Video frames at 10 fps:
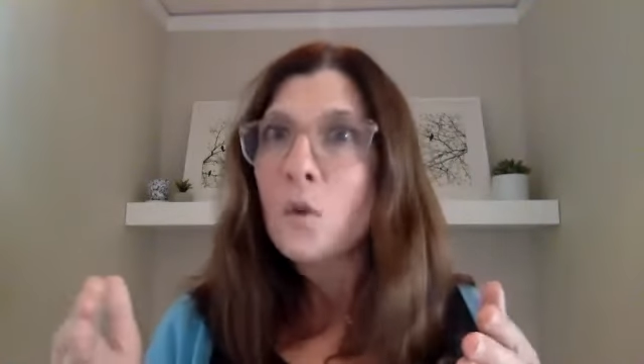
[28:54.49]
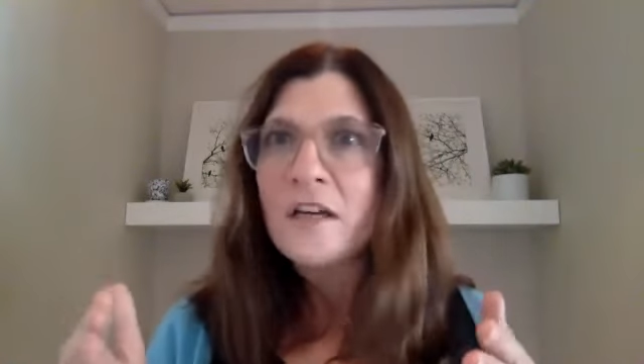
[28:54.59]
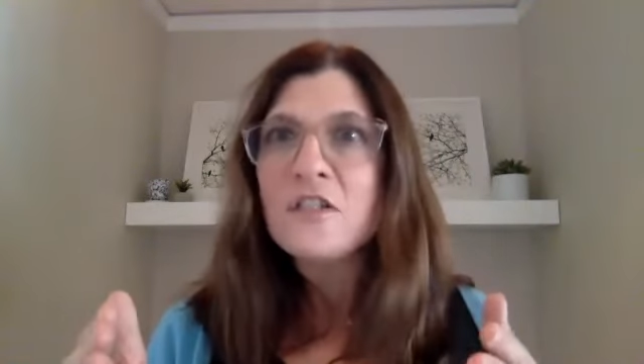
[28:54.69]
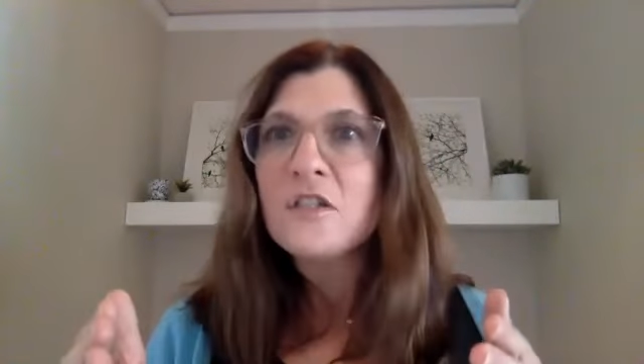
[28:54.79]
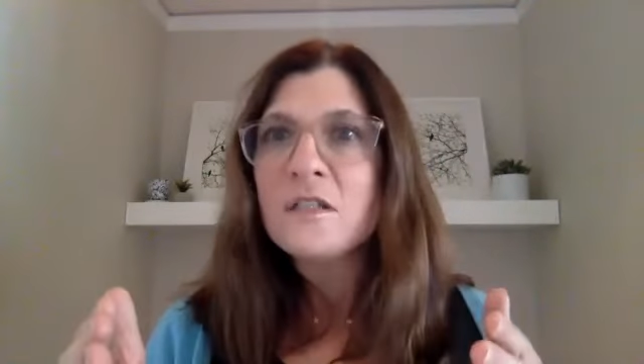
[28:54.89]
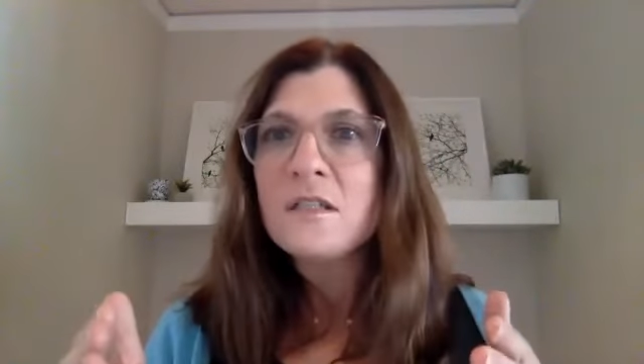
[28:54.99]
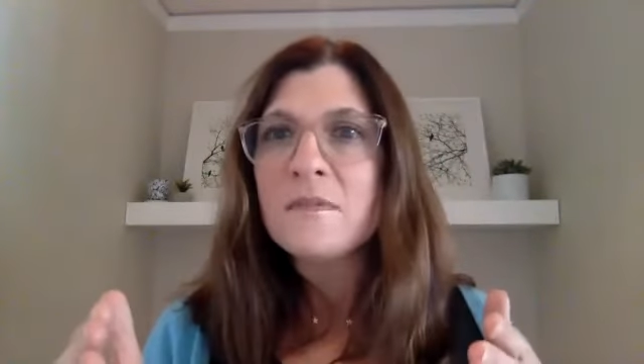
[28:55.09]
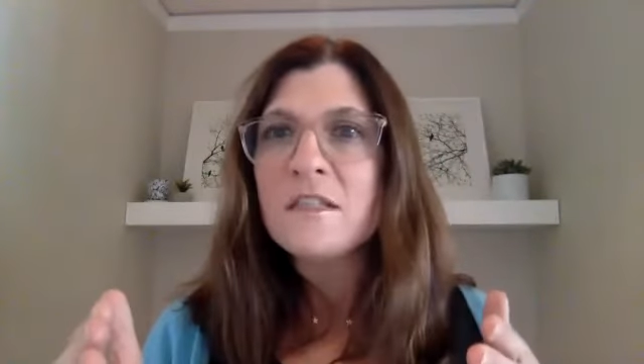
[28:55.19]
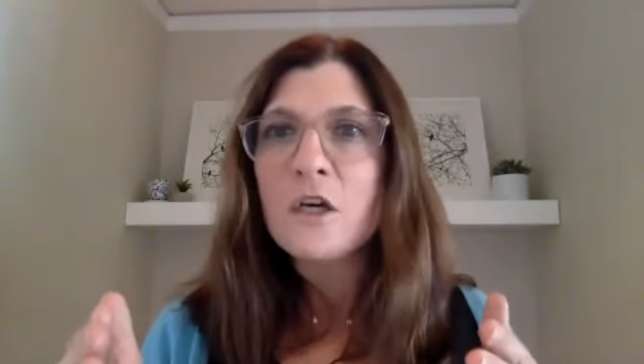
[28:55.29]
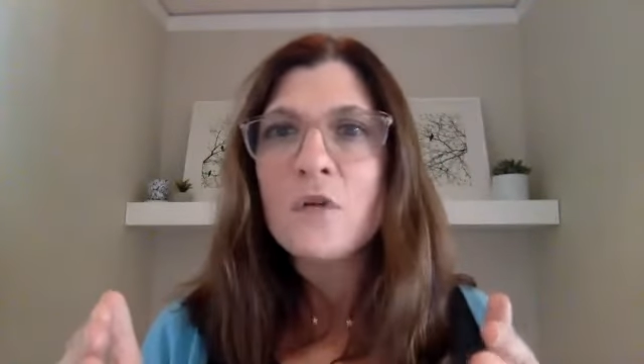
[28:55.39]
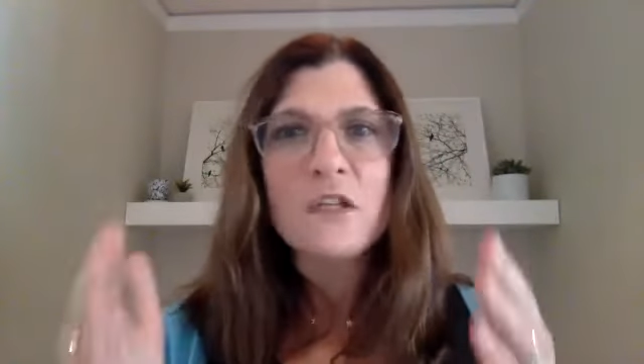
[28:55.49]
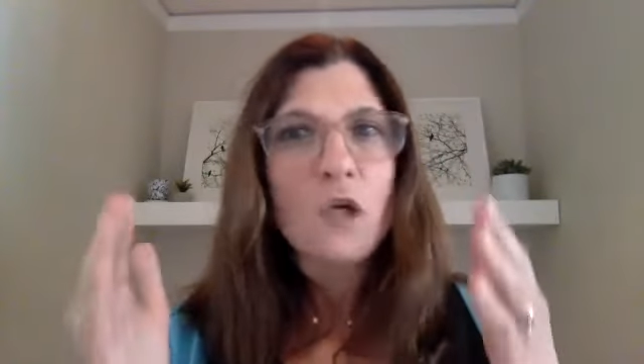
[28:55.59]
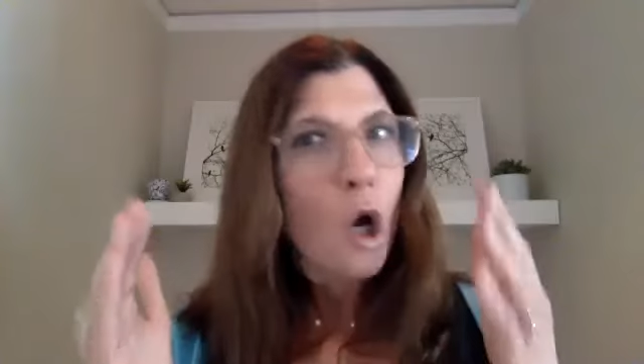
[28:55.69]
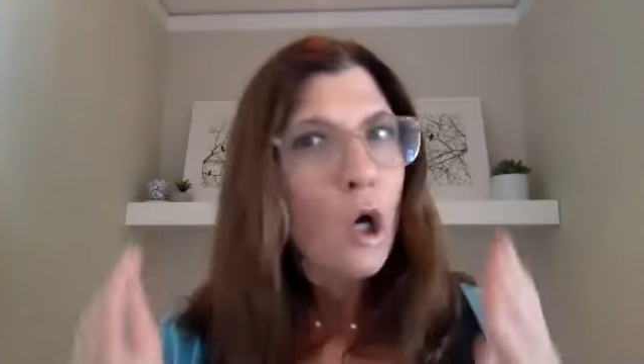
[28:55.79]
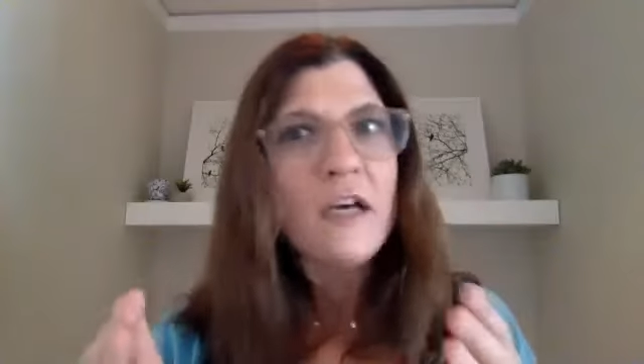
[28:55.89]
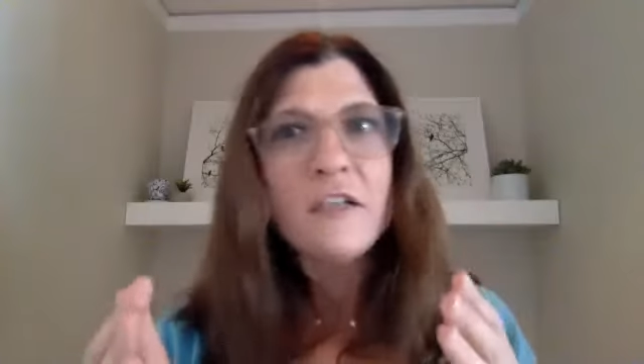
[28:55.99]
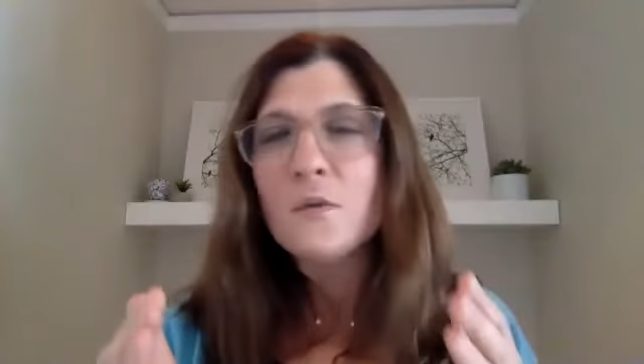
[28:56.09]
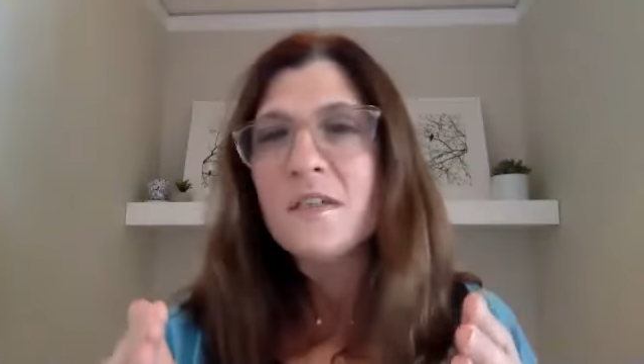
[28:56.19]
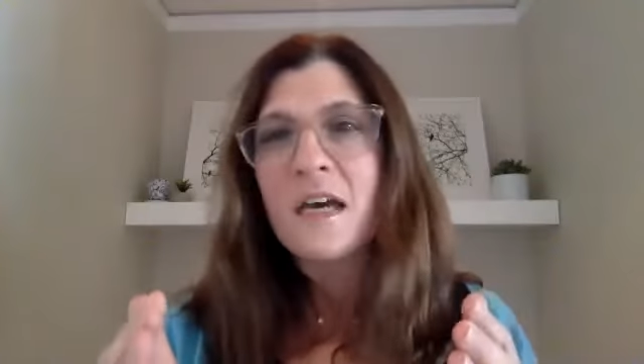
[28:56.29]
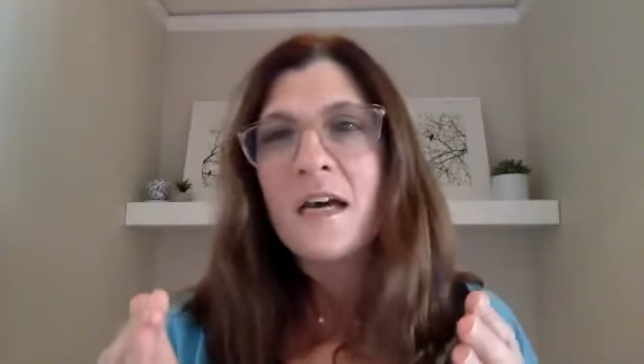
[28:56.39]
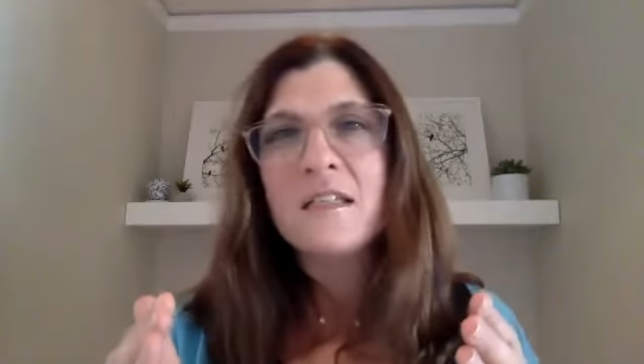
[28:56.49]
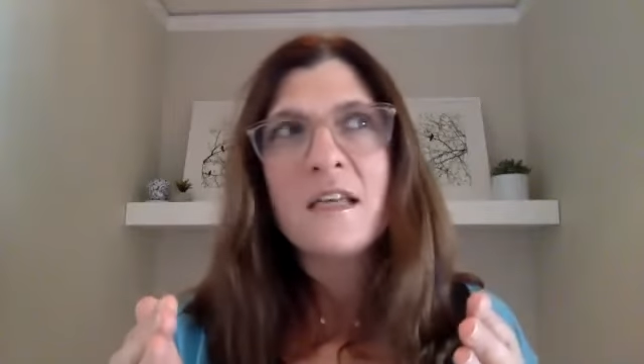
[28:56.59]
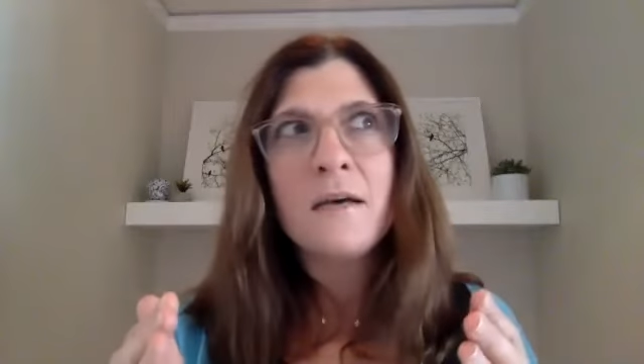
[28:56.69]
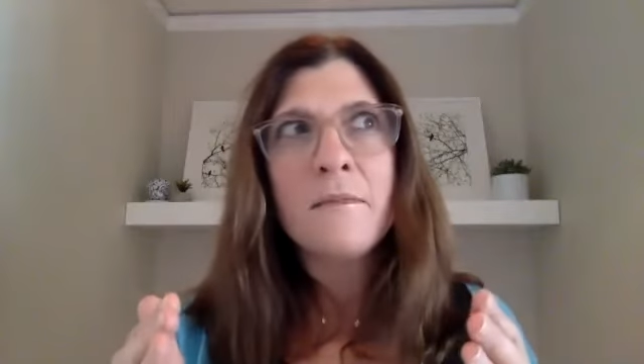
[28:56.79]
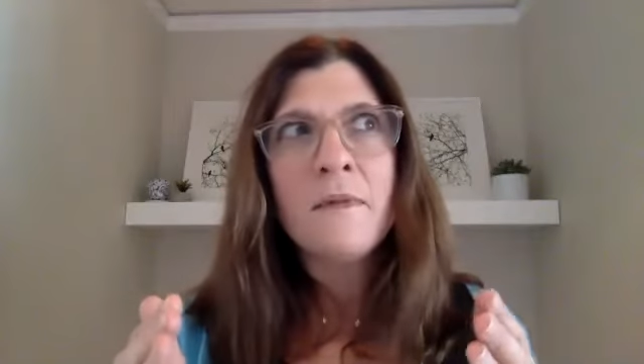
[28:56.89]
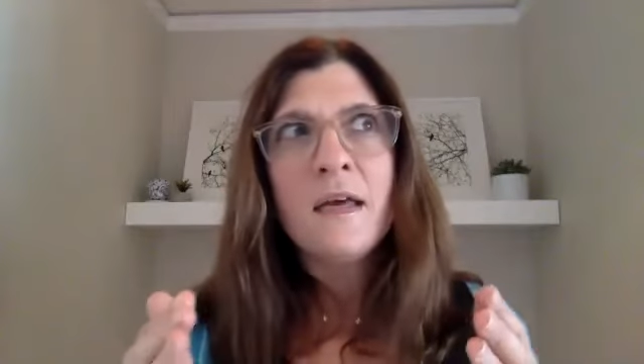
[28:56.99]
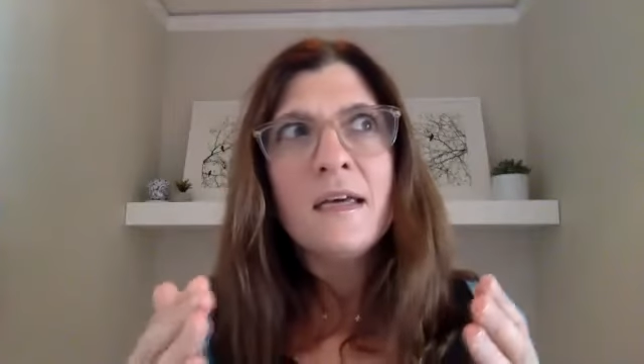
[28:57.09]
questions themselves and all I do is ask them,